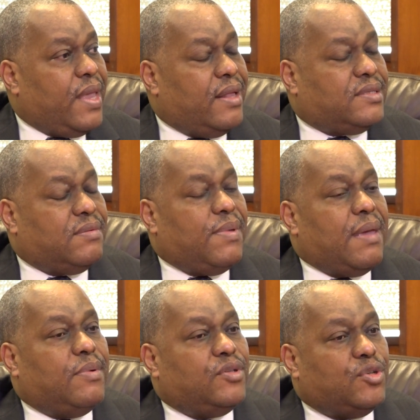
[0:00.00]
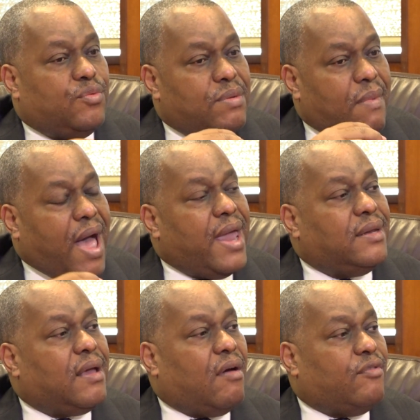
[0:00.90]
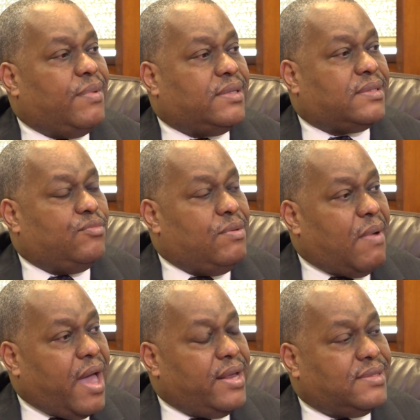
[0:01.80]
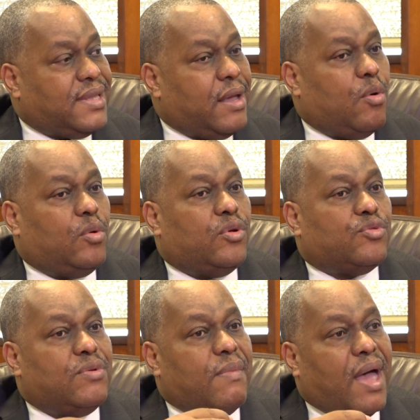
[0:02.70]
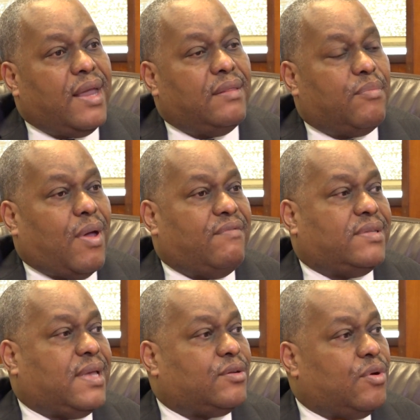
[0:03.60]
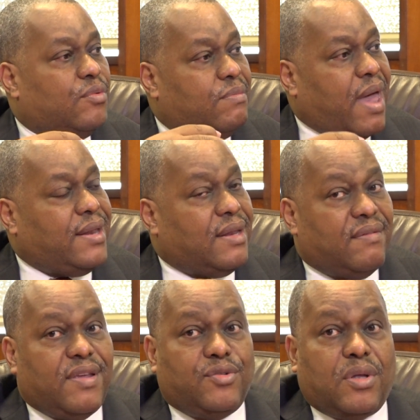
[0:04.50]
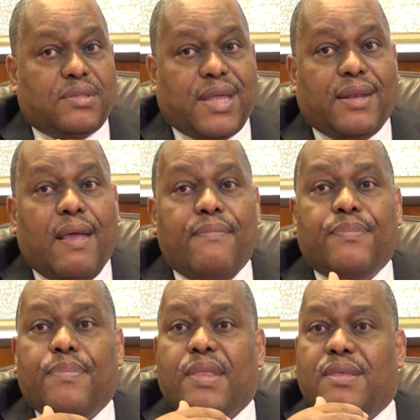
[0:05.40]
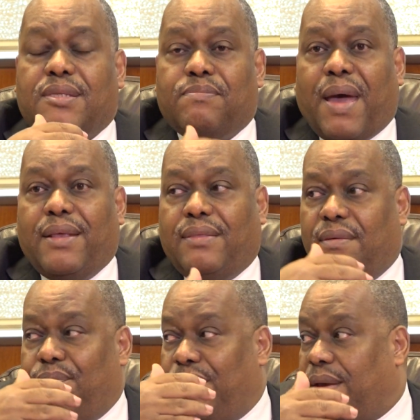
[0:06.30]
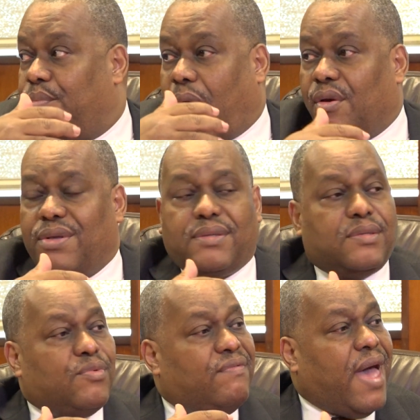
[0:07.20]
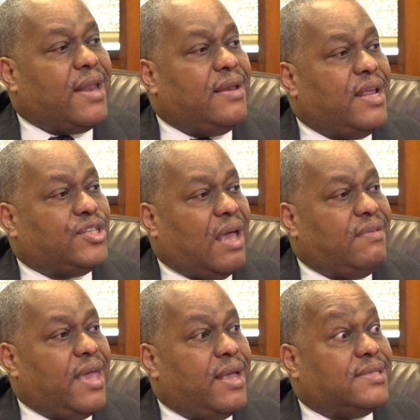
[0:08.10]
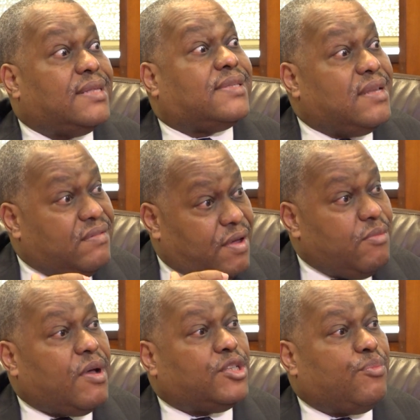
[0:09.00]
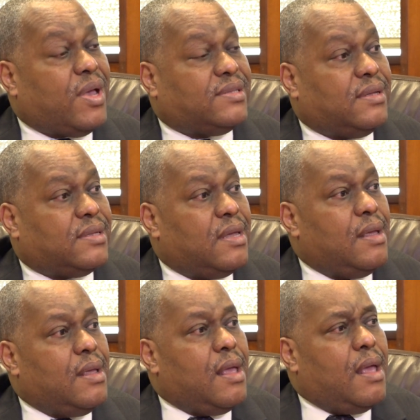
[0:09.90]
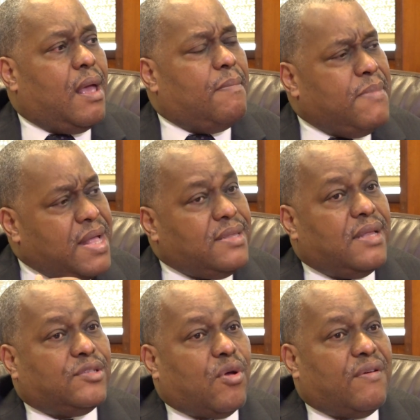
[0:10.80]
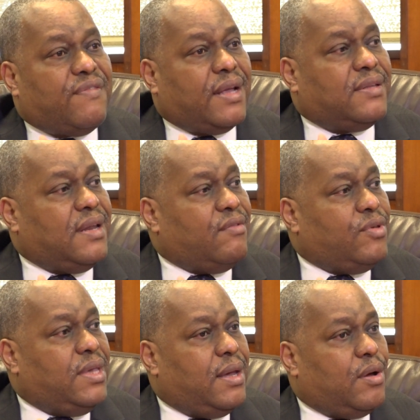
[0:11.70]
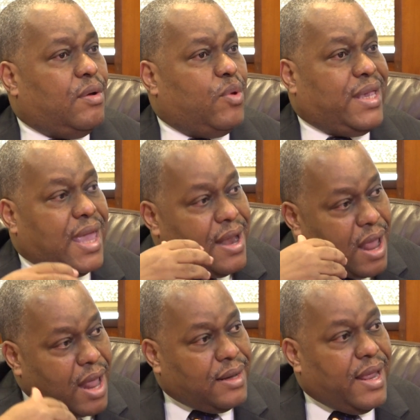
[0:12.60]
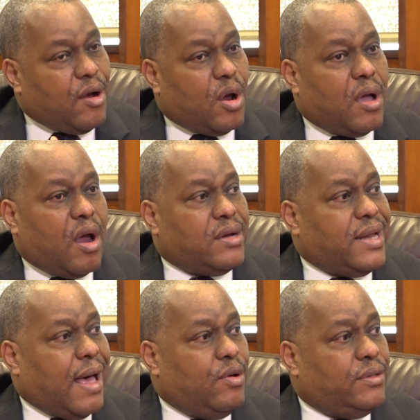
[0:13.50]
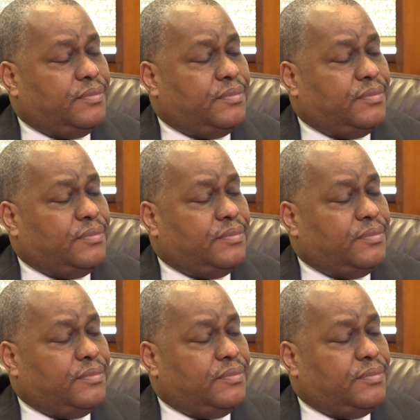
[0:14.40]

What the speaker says: It's to be able to remind governments, remind stakeholders, remind the private sector, remind individuals that despite the big progresses we've had in HIV/AIDS, it's still very much present. Millions are affected every year. We cannot let our guard down.